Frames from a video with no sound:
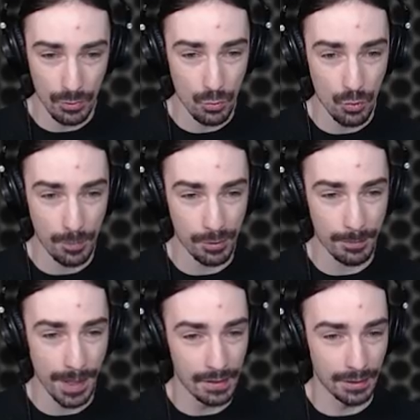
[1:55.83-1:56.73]
Ooh, a
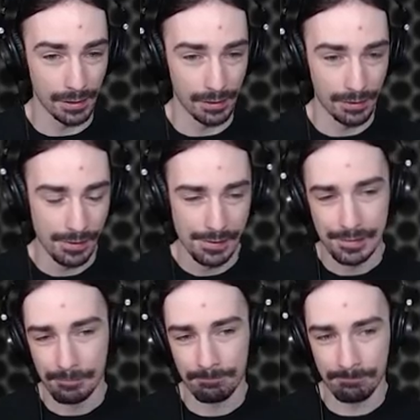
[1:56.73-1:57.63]
propeller.
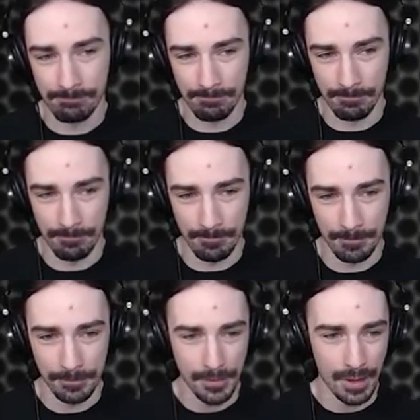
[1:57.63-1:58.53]
Hmm.
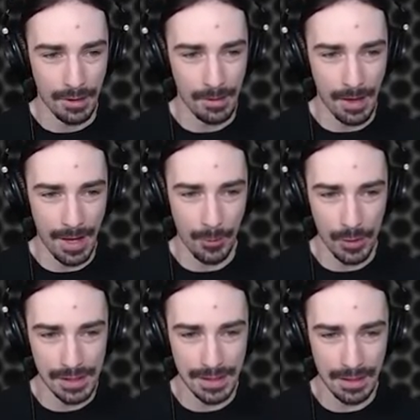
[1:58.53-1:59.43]
I
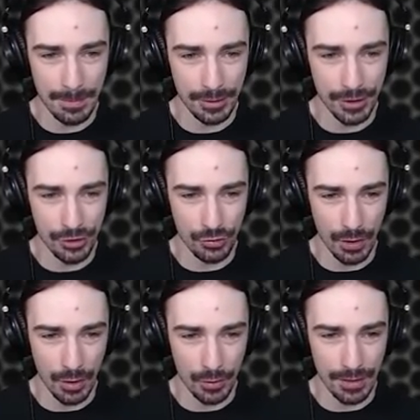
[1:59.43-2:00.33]
was gonna build a
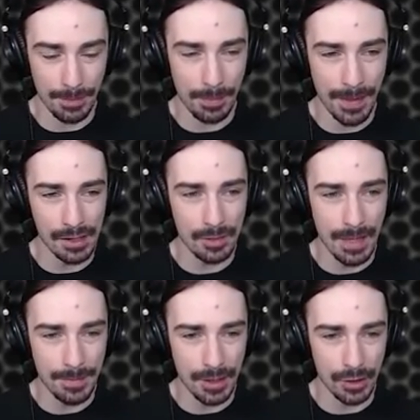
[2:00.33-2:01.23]
drone. A propeller
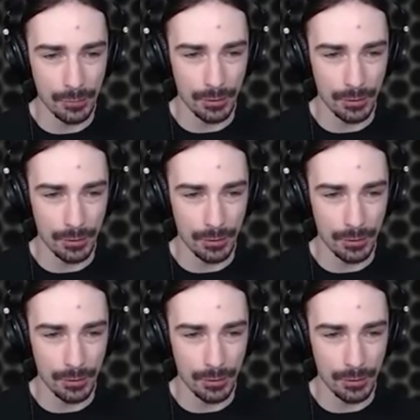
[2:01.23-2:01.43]
might be good for